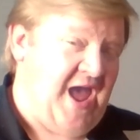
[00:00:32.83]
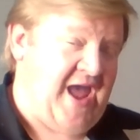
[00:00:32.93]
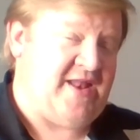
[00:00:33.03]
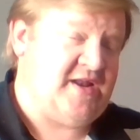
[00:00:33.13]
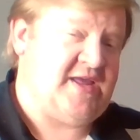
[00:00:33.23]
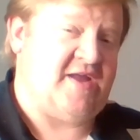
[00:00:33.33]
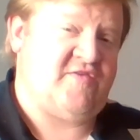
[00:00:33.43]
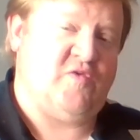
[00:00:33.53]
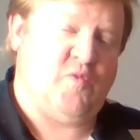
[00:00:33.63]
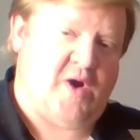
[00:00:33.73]
and then get
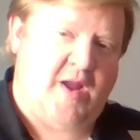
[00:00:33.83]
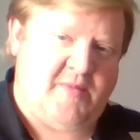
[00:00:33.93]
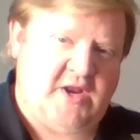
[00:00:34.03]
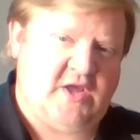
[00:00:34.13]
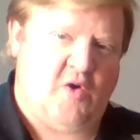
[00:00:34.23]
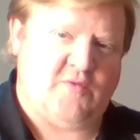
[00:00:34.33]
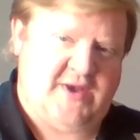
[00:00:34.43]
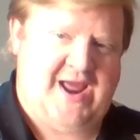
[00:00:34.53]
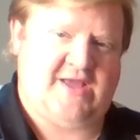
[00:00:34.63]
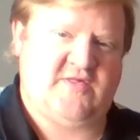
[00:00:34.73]
to where I'm going to go
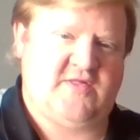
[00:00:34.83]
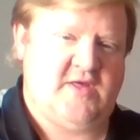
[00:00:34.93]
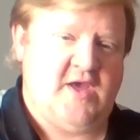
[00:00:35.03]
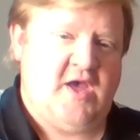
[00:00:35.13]
next.